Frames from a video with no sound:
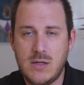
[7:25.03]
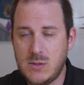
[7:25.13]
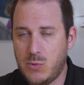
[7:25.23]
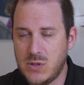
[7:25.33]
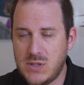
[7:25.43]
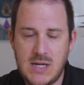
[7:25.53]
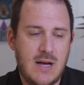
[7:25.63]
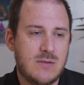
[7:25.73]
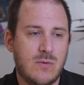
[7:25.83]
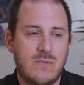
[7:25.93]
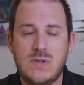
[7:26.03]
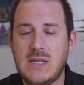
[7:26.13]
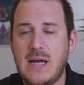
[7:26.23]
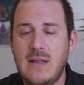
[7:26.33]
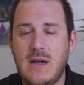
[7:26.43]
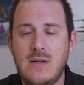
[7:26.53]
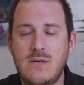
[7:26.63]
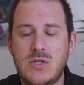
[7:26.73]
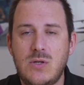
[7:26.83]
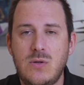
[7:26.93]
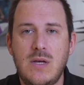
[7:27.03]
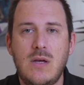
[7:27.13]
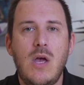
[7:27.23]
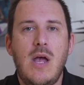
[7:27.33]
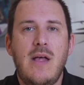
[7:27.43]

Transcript: uh, sports docs or sideline shooting,